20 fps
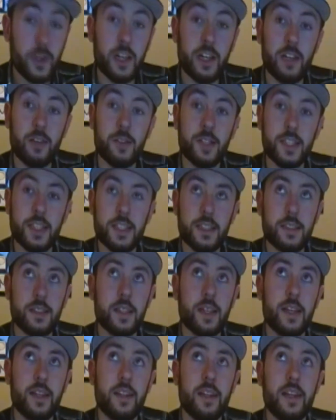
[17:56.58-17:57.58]
But anyways,
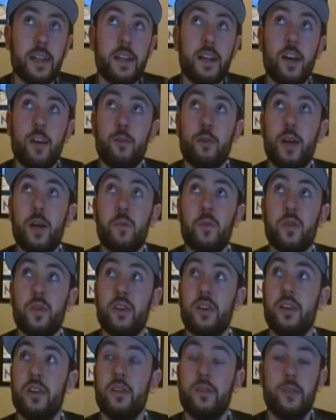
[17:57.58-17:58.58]
I think I rambled
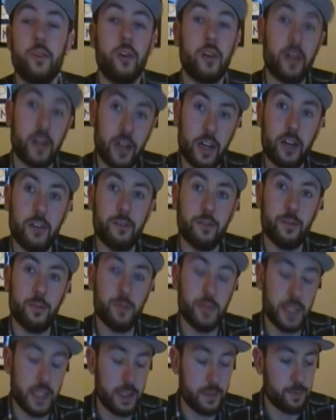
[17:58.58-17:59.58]
on long enough.
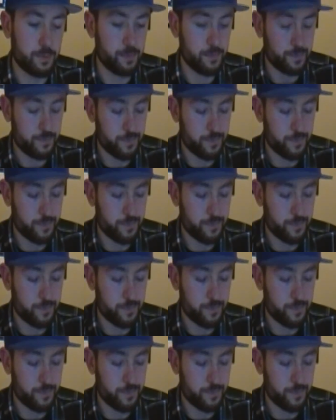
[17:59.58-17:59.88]
But